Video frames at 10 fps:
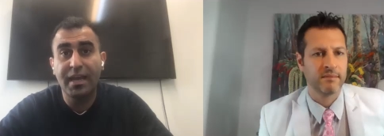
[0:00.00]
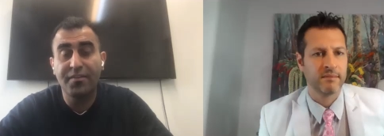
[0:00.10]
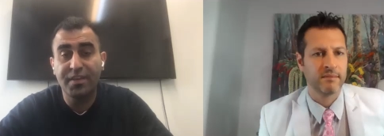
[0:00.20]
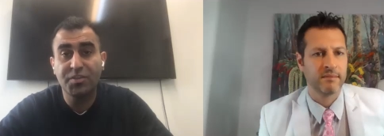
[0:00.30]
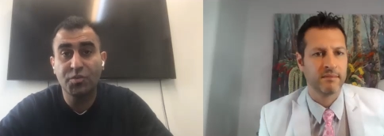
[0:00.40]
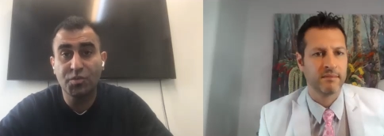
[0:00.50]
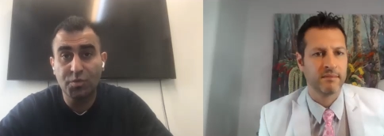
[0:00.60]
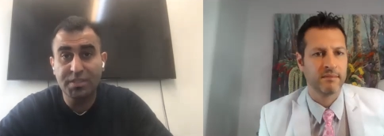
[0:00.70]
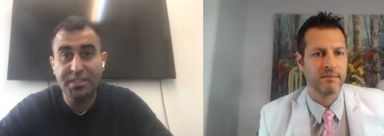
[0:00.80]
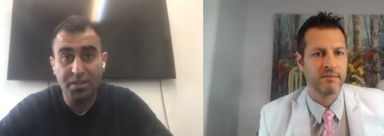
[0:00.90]
Speaker 1: and Victory
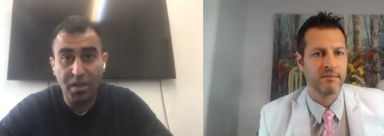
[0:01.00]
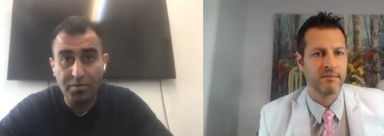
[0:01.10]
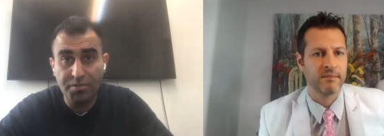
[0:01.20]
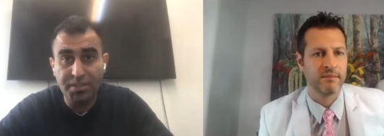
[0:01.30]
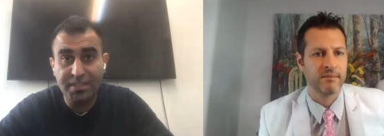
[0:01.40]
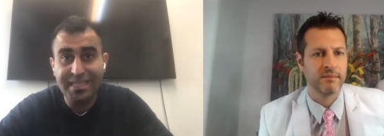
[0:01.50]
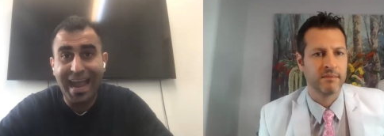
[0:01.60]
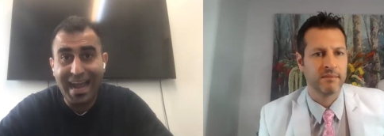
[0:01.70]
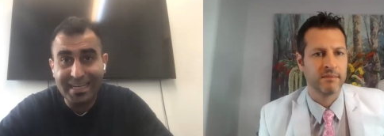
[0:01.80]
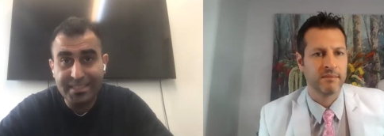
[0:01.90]
Square Technologies
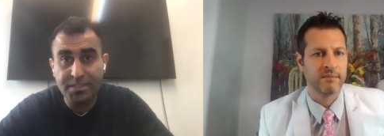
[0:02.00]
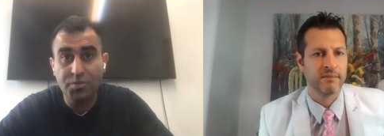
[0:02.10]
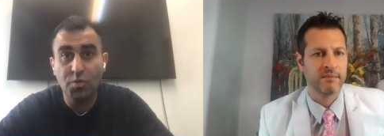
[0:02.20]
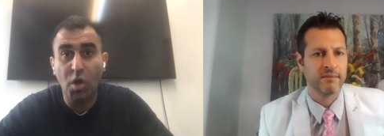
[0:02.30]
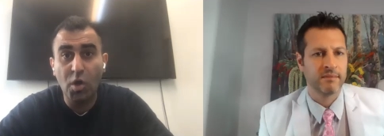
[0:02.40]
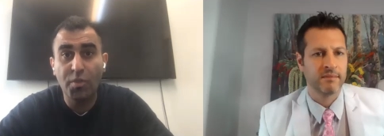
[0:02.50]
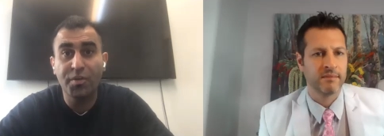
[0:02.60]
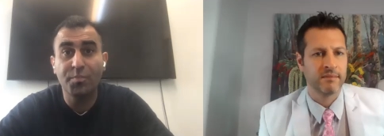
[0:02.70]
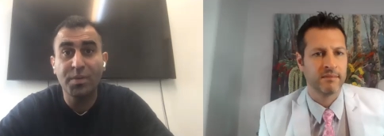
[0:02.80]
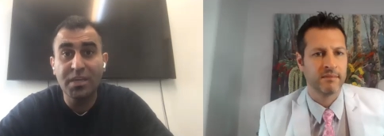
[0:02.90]
access to all
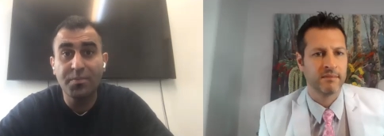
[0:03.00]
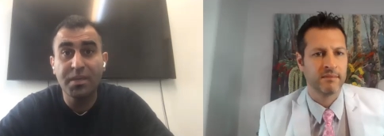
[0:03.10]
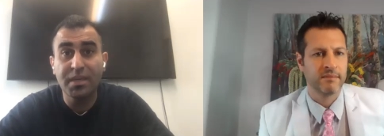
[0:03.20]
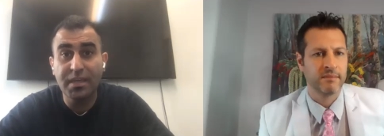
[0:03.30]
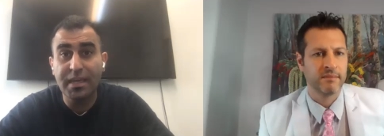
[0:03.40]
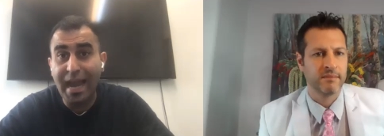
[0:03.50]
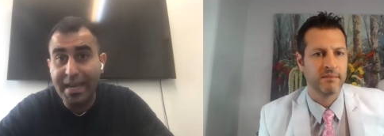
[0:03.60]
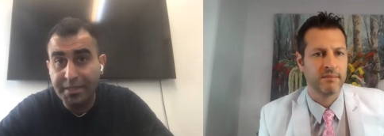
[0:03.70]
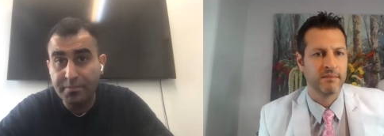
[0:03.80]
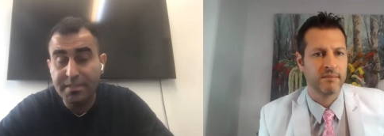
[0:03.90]
their PPE
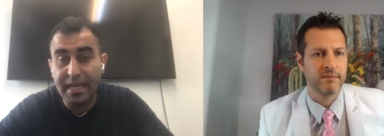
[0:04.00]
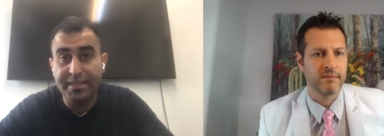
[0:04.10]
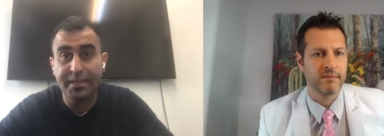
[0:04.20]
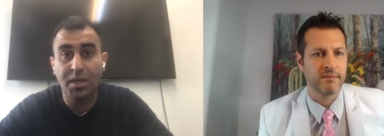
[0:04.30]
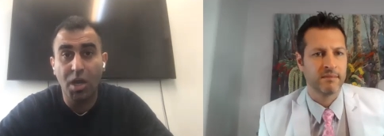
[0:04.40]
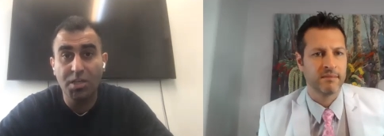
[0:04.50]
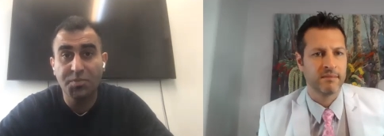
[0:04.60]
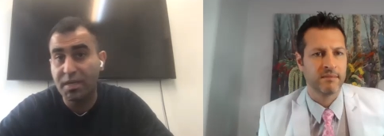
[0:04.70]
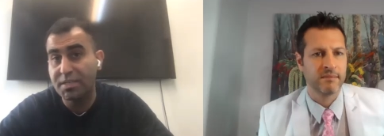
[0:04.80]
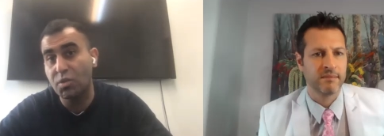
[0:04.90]
items at the cost
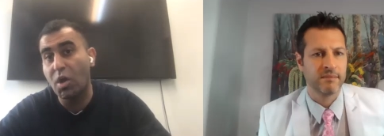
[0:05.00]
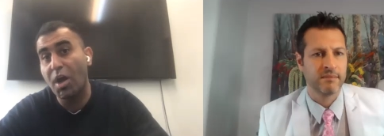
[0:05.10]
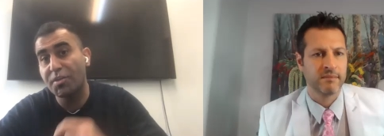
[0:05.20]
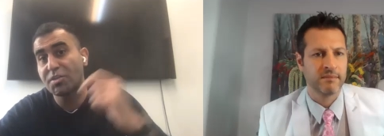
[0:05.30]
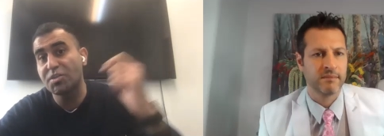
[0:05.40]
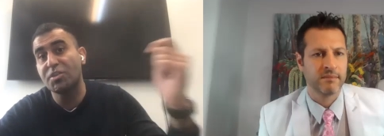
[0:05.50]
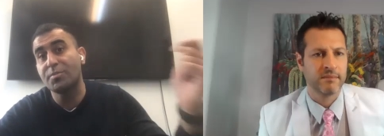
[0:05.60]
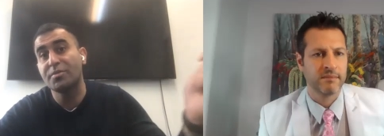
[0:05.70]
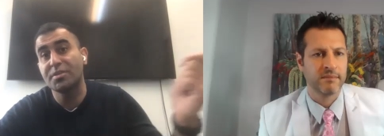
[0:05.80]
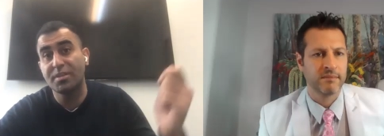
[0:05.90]
price. So other
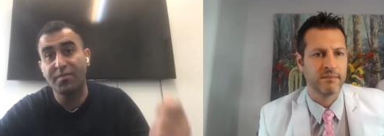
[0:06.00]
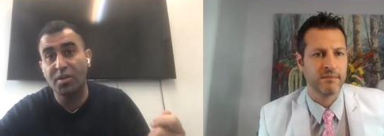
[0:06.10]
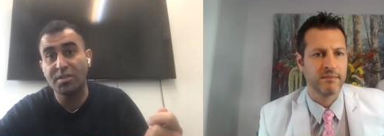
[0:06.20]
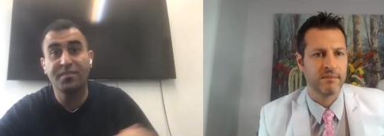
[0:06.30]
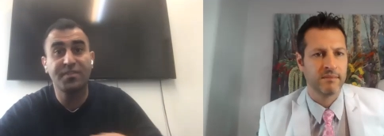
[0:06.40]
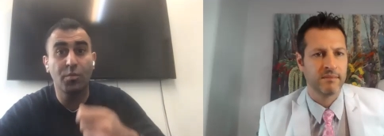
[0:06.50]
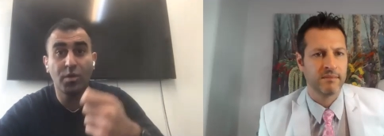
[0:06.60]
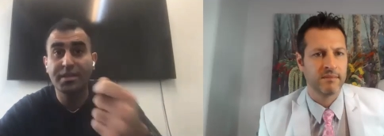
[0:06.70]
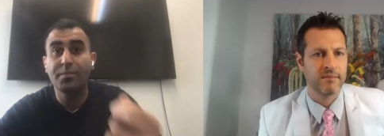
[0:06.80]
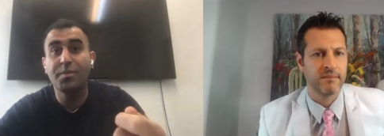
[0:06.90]
distributors of ours, if they
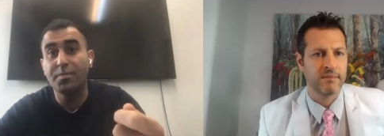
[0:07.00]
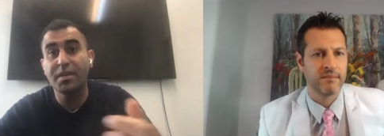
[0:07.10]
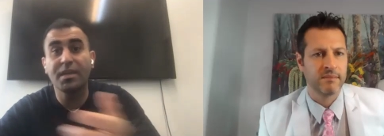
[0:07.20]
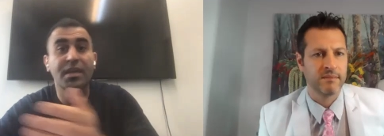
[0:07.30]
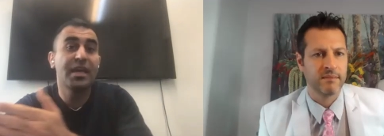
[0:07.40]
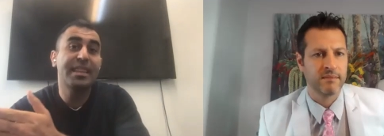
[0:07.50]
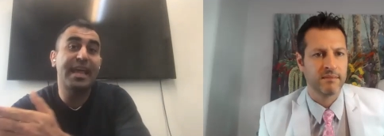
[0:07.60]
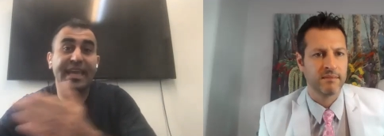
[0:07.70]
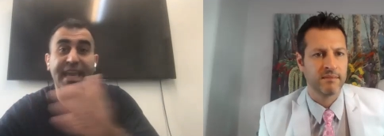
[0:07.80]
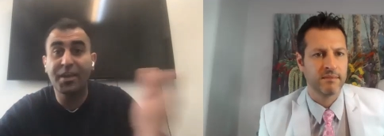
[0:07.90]
want the PPE,
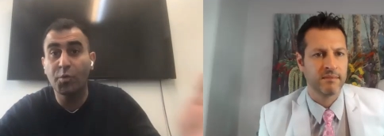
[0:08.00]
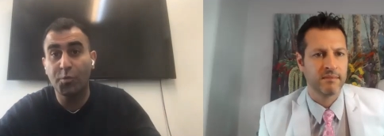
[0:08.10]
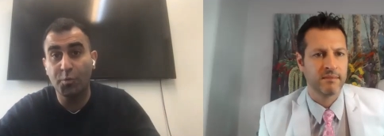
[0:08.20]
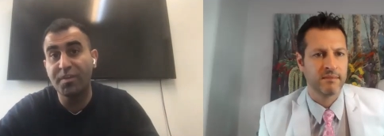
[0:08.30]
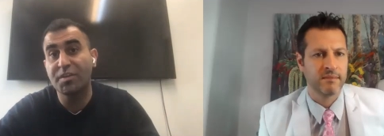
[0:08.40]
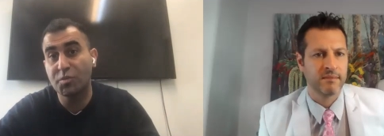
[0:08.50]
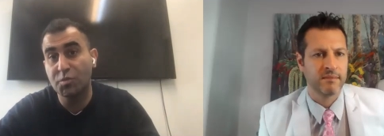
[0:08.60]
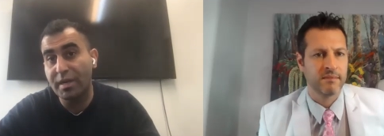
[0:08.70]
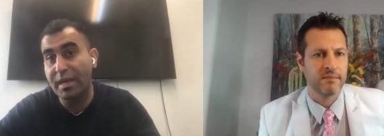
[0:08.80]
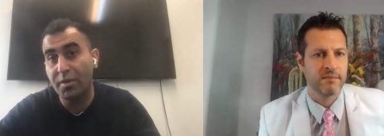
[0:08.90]
that can go through Victory
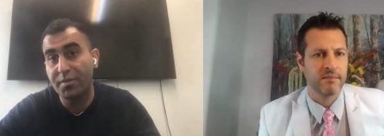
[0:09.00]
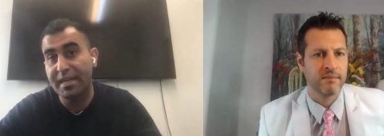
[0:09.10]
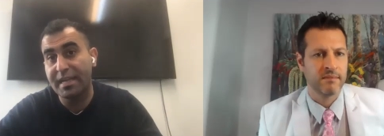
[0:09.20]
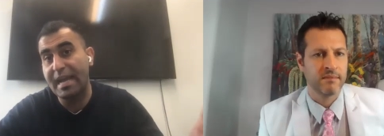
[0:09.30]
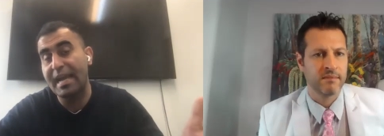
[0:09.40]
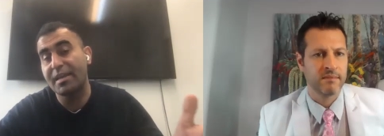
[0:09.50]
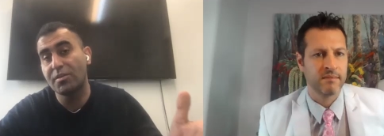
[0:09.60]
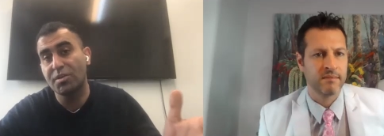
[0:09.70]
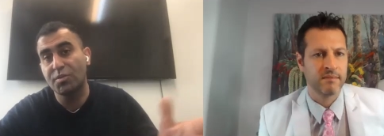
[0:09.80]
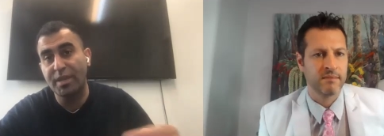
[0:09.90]
Square Health and you
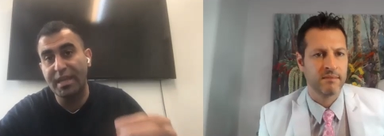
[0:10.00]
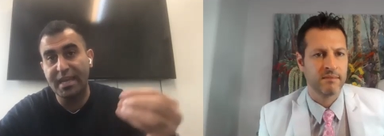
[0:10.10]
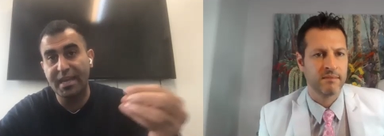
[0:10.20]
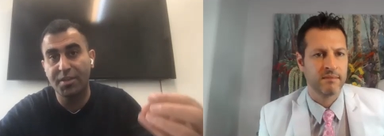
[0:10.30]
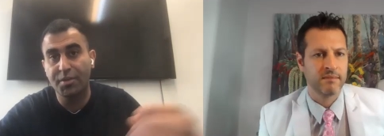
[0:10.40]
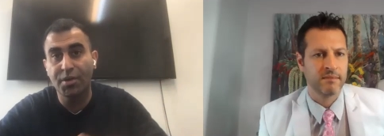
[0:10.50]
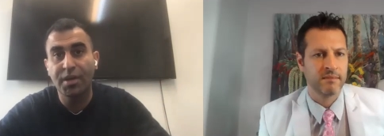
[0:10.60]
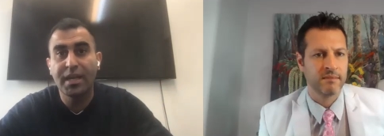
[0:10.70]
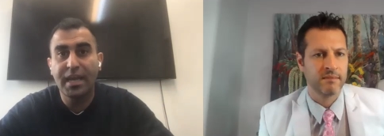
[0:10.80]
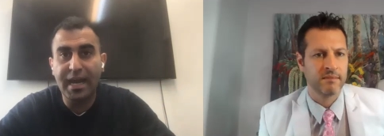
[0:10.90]
know, create another
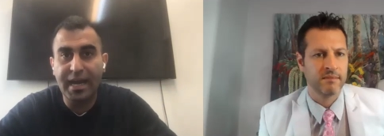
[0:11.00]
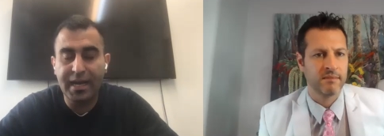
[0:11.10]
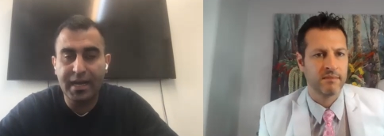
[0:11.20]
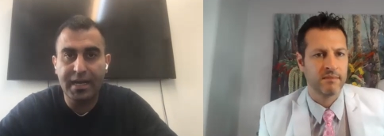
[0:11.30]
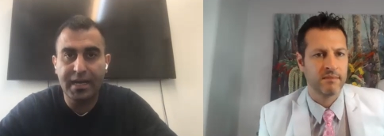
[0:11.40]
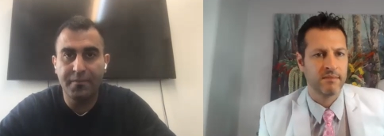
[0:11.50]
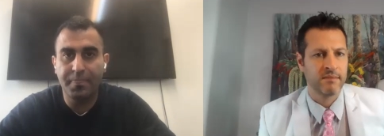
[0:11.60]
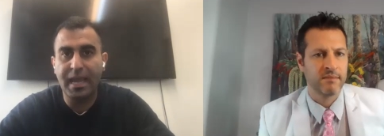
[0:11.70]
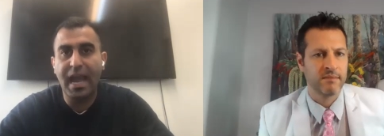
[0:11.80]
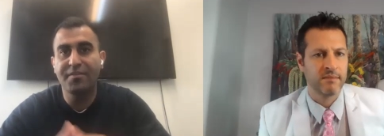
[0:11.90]

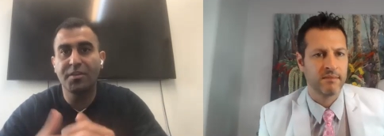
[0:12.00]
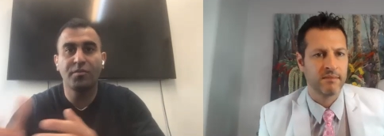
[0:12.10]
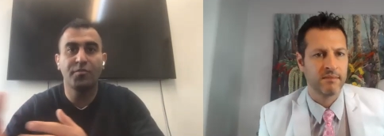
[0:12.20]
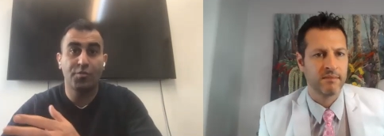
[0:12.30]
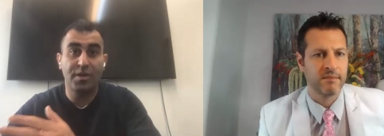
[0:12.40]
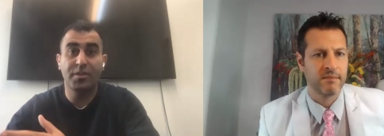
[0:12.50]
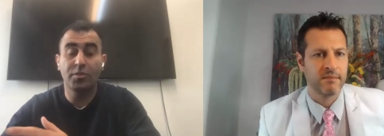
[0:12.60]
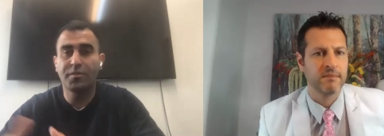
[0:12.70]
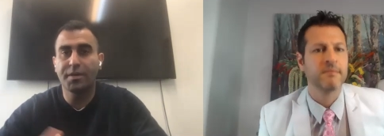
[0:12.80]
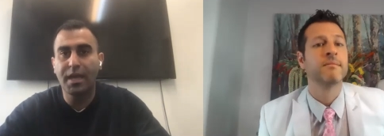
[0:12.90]
avenue for
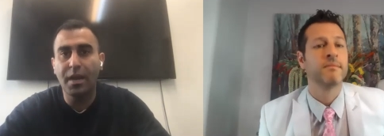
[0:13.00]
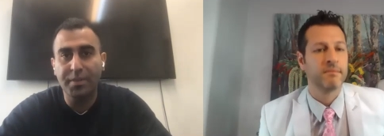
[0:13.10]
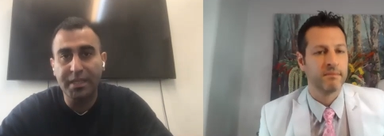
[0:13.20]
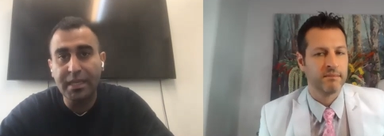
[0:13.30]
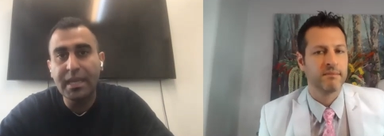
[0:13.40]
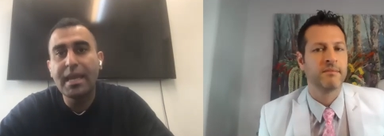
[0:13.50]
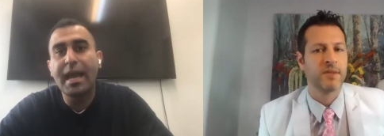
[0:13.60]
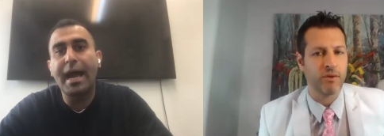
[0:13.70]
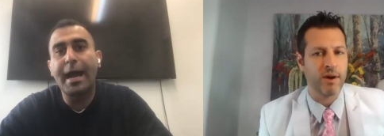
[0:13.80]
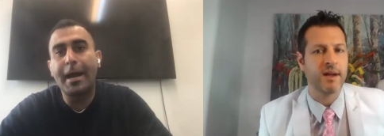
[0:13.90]
revenue for the company.
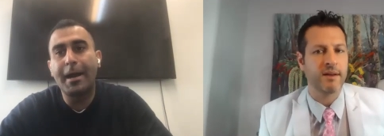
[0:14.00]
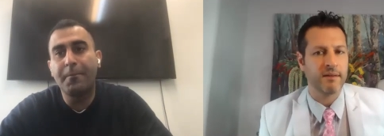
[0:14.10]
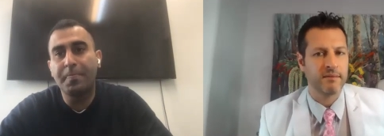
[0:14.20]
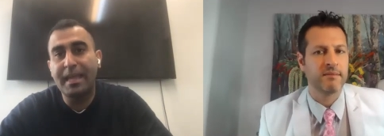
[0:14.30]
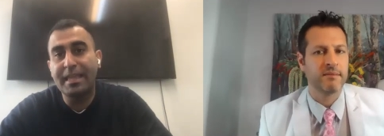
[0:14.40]
Speaker 2: Right.